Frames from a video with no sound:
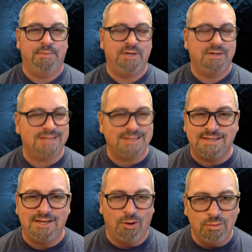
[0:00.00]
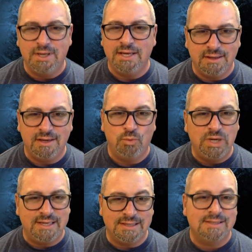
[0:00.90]
Because that's the only thing
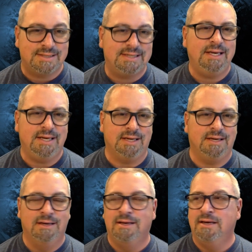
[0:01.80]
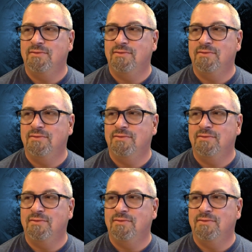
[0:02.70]
we can see